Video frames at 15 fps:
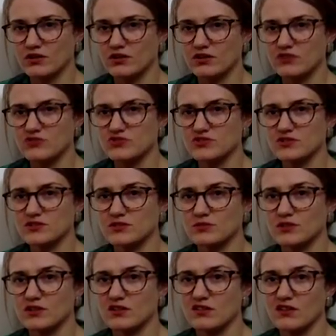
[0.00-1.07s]
usually
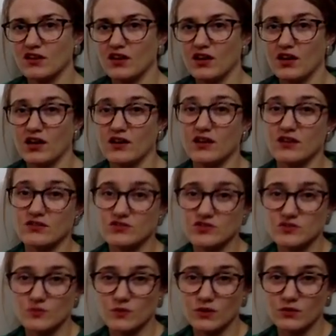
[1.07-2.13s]
with another
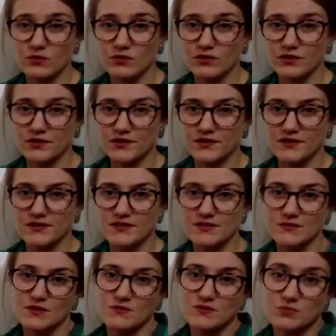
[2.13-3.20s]
small word,
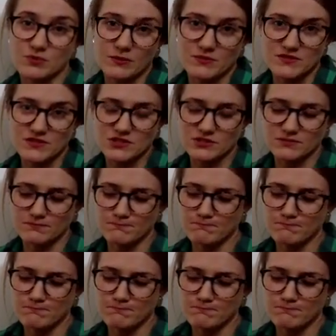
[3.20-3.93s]
sometimes a preposition.